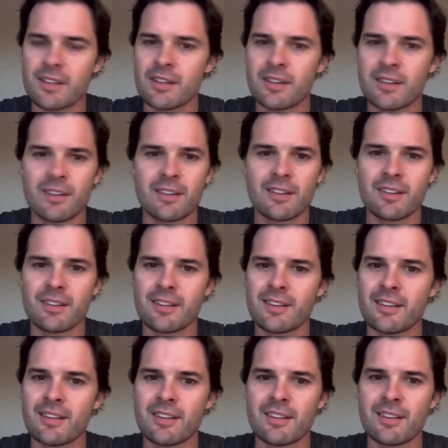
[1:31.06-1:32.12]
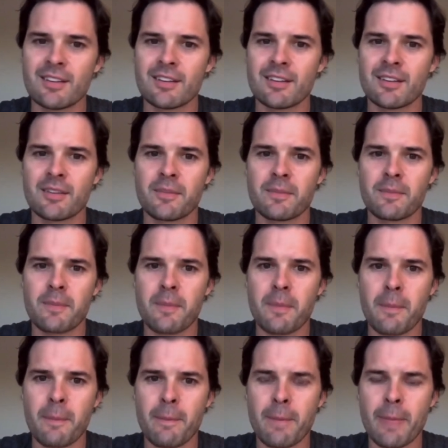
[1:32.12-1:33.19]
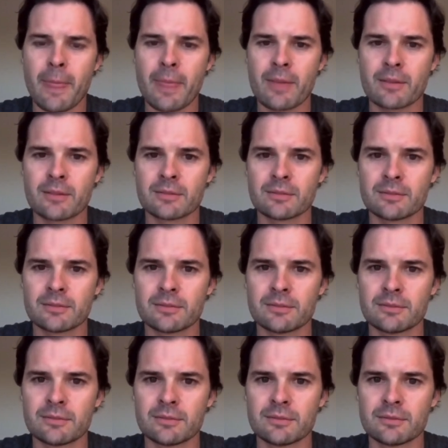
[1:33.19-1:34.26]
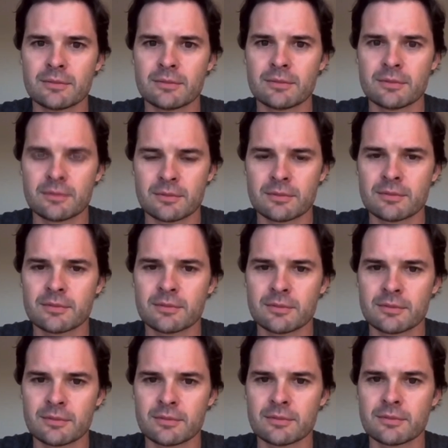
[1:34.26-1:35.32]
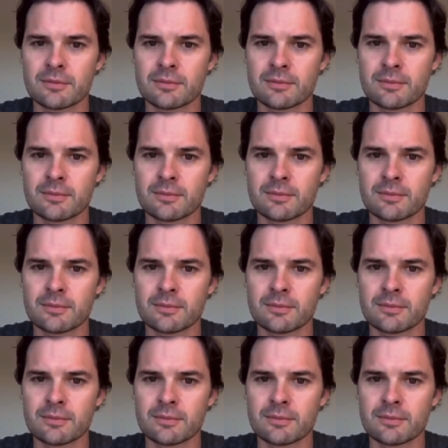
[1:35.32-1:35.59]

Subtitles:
No words are spoken by the person on screen.